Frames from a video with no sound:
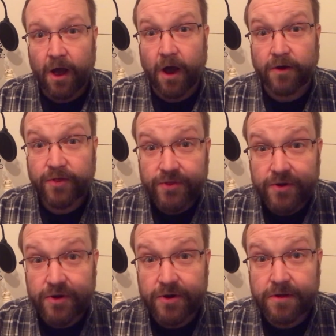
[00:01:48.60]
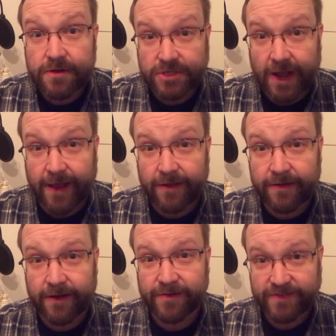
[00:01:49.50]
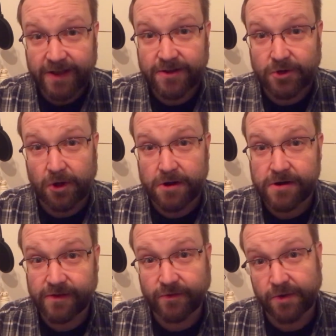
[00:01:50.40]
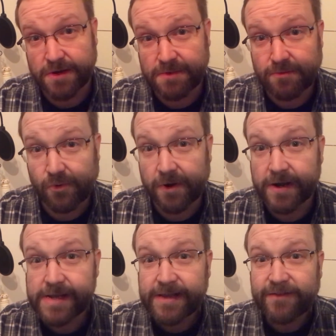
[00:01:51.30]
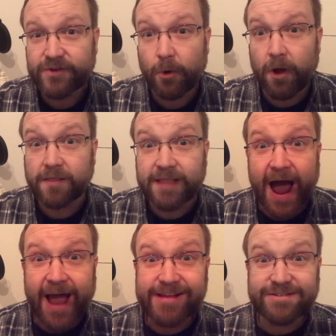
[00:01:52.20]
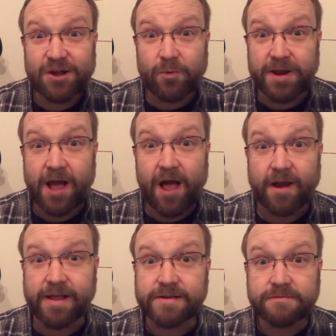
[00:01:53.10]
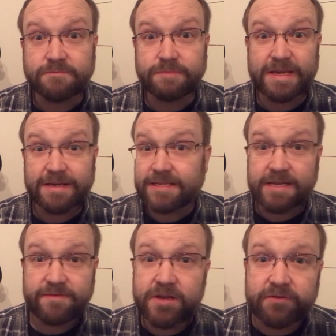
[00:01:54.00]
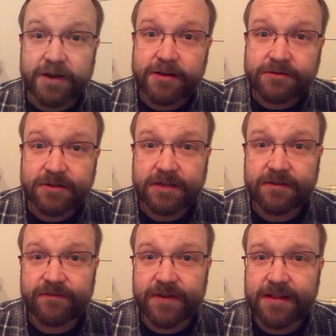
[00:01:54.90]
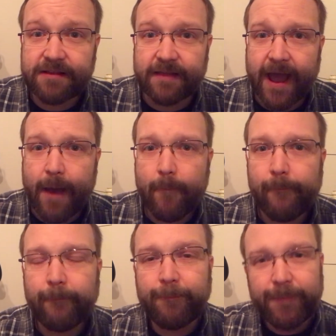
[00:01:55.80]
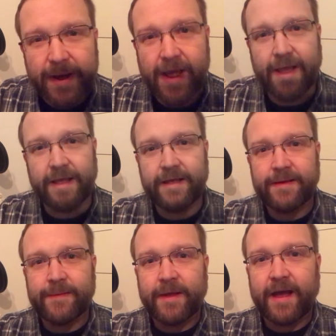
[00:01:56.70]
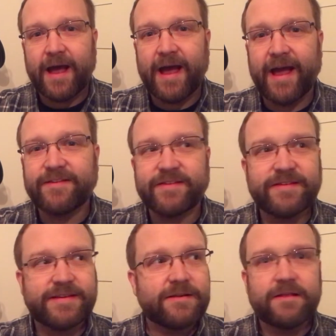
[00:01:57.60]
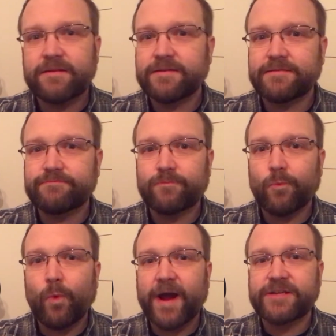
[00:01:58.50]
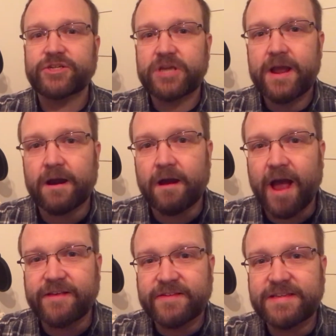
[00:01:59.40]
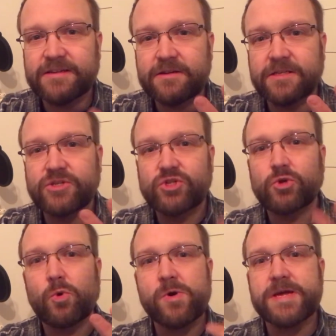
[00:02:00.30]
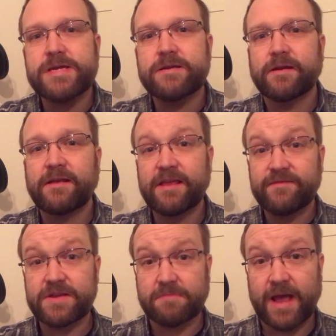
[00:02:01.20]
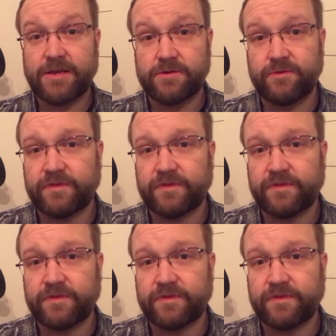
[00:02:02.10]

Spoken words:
our 3rd child, our 2nd daughter, is going to be born. So a lot is going on, and being a TV critic just didn't fit into that. But I still want to share. I still enjoy giving my 2